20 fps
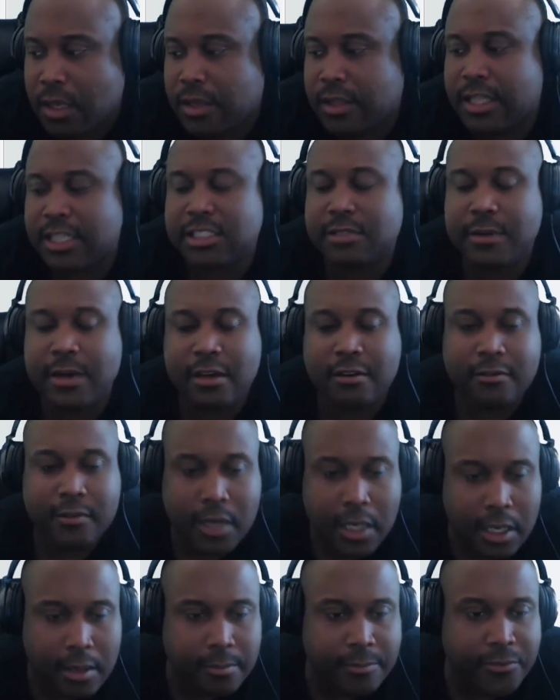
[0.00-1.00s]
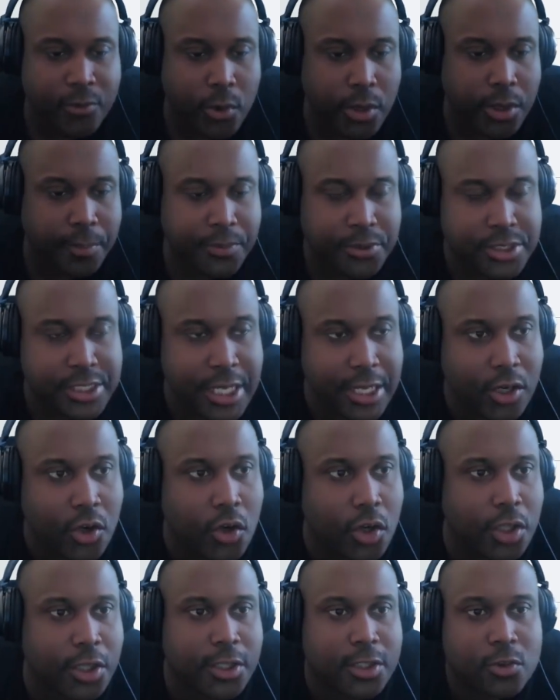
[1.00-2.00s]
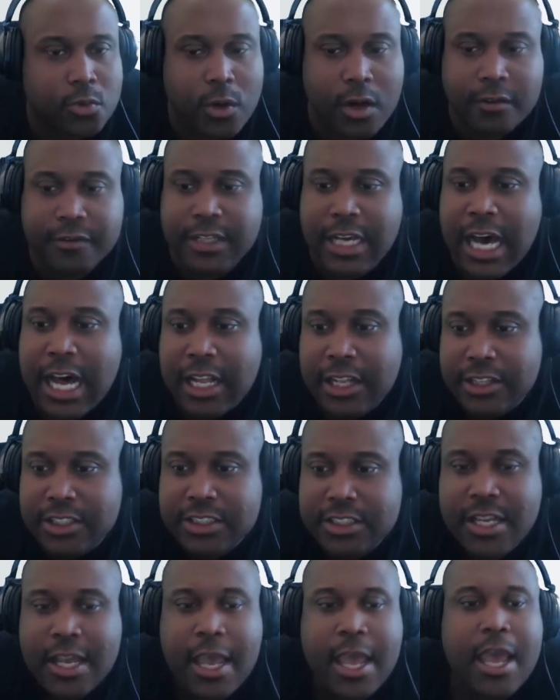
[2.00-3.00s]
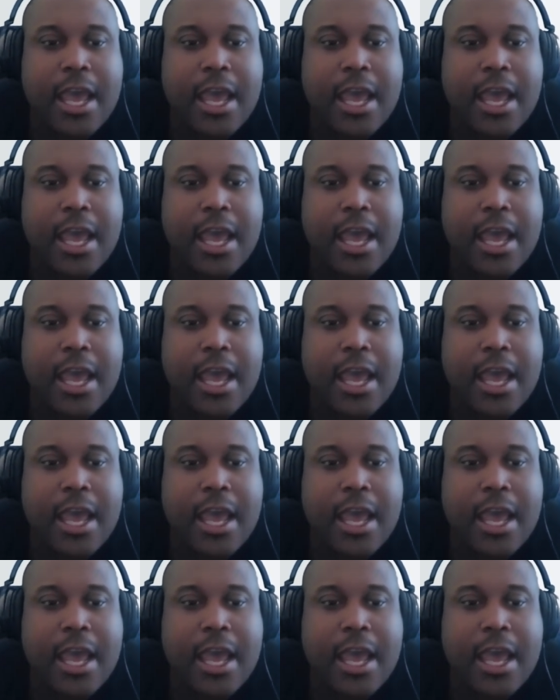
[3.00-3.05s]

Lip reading: That's about 40% on the $12.